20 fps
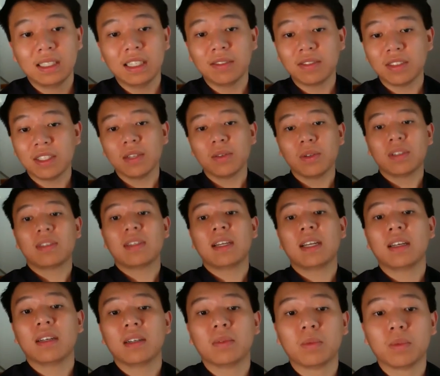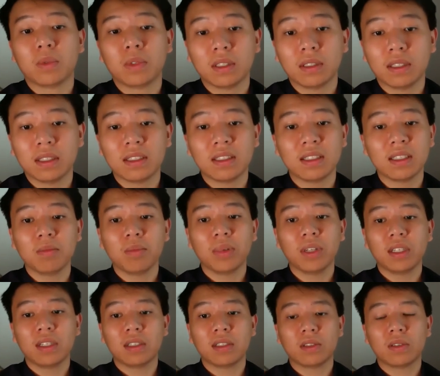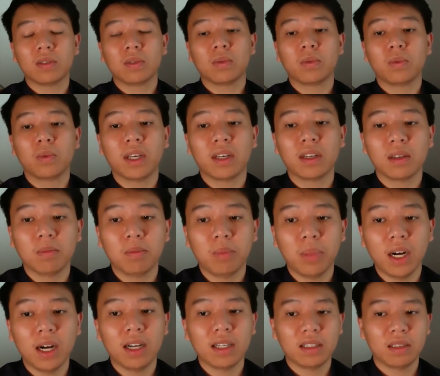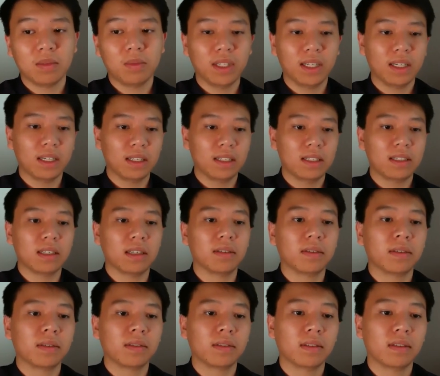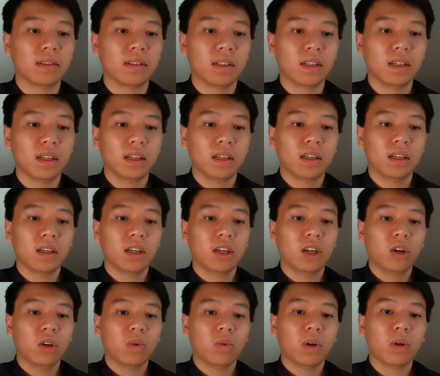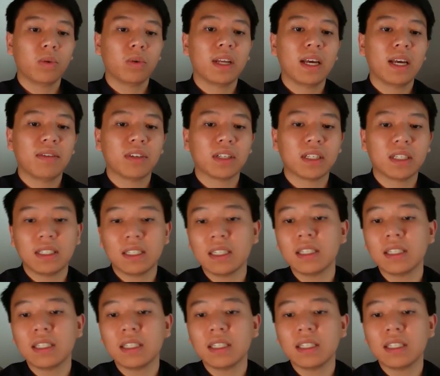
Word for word: If sequence data were the simplest we could possibly conceive, we would have a